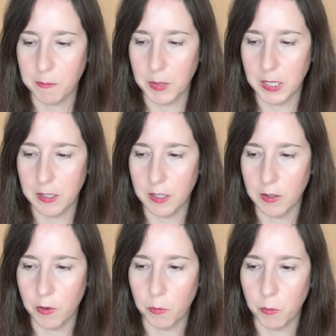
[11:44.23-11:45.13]
But
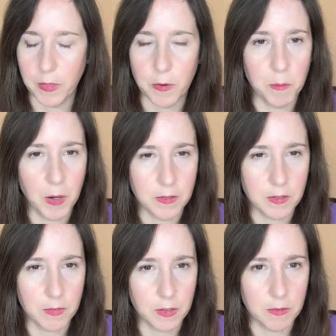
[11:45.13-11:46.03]
whether parts
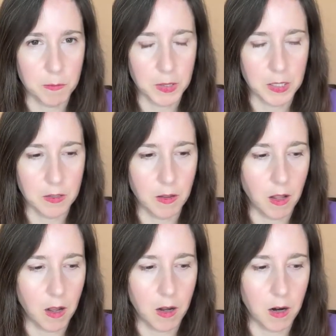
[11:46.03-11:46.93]
of this
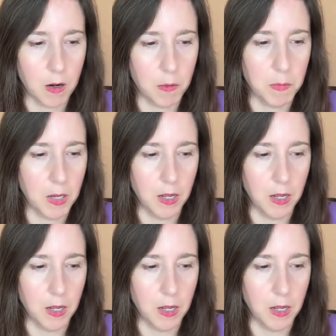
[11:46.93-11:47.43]
bill are